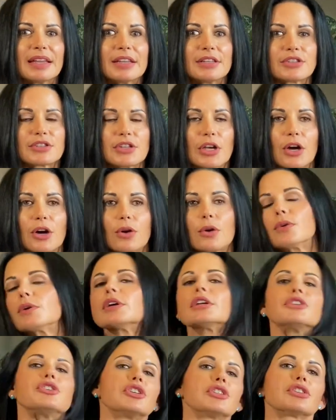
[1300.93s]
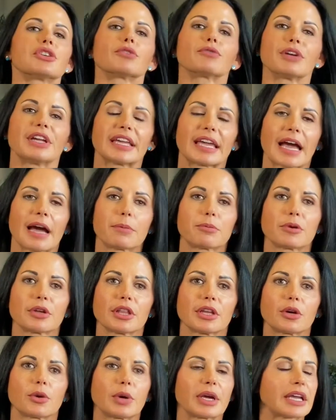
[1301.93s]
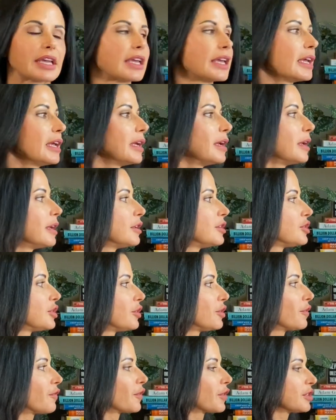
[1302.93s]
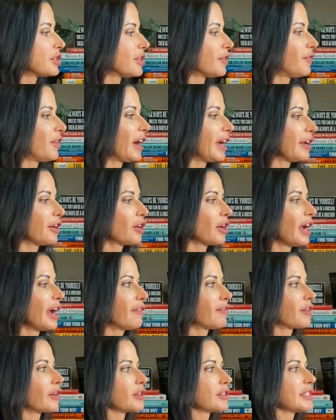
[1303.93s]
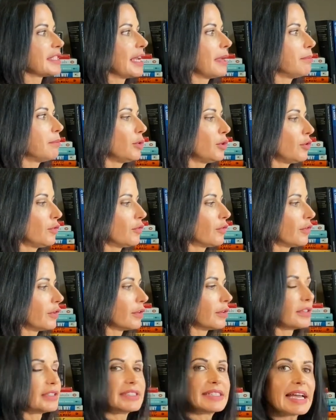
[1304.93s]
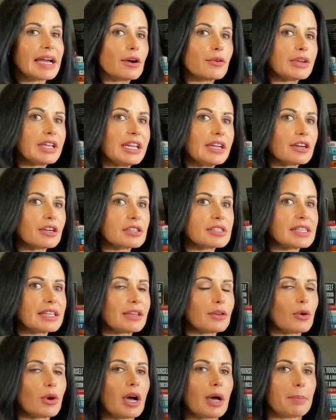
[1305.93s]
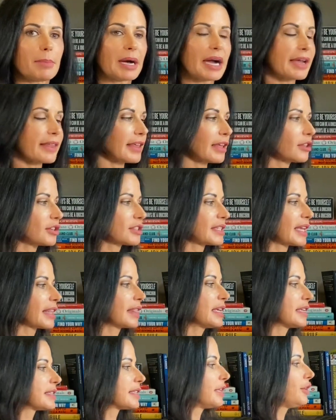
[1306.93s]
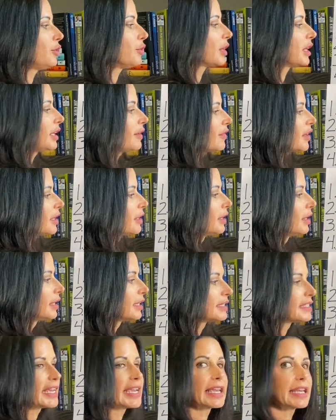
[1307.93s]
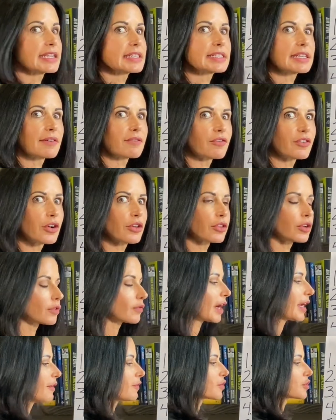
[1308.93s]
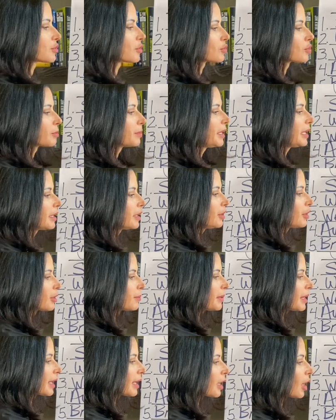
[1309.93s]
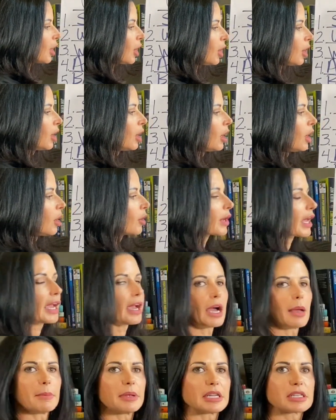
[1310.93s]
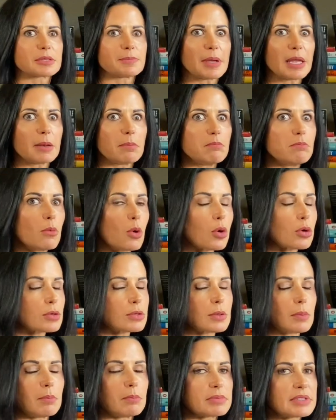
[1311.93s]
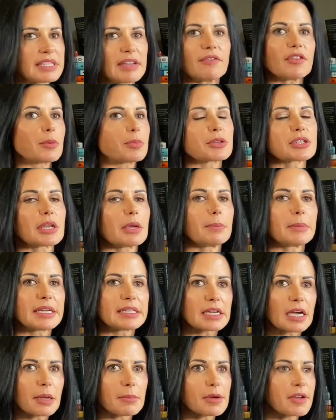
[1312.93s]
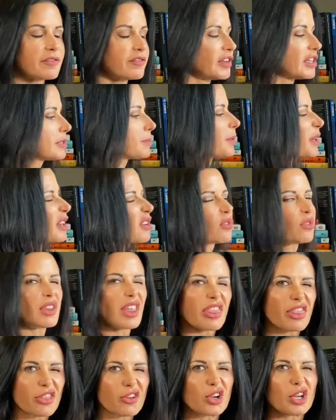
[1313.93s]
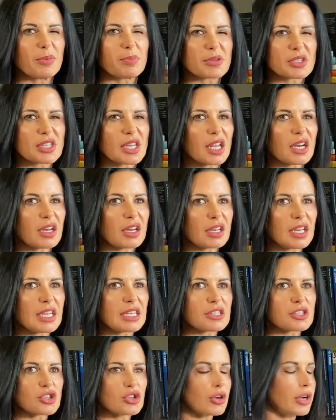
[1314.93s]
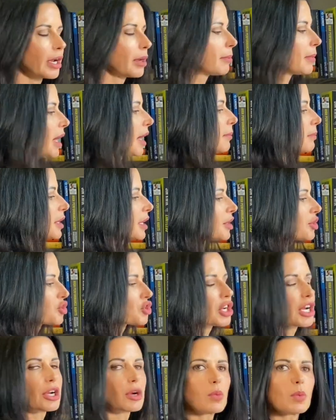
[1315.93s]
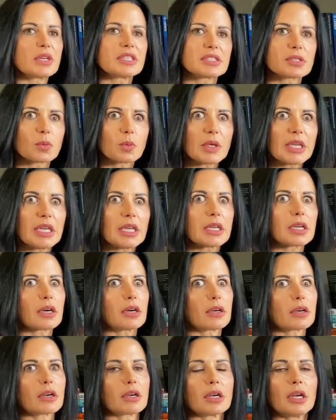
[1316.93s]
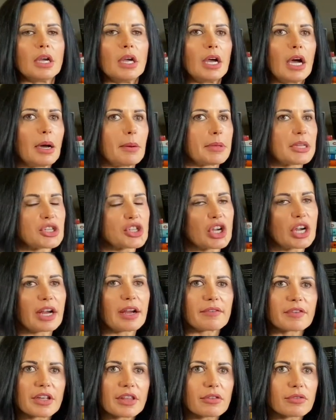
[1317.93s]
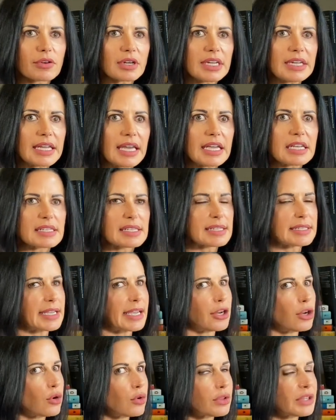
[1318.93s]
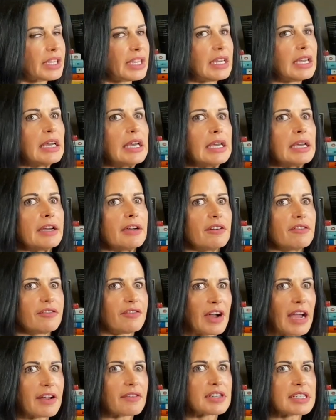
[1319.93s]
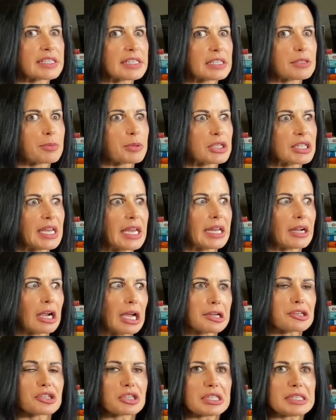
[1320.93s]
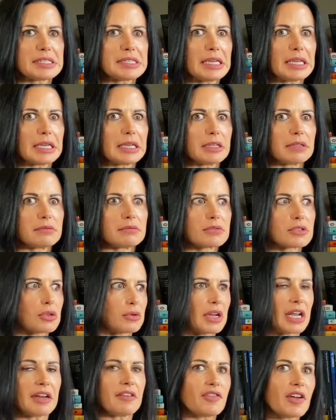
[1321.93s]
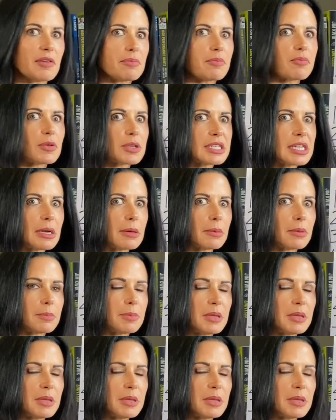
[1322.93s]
So just to recap really quick, to diversify your efforts and move down here to a pie that looks like this, and you could even take it a step further, right? For social media, you can be like, okay, I'm gonna spend 70% of my time on Facebook and only 30% on Instagram. I'm gonna share once a week, or I'm gonna share every 3 days, because I know only 5 to 6% actually see it. So 95% of the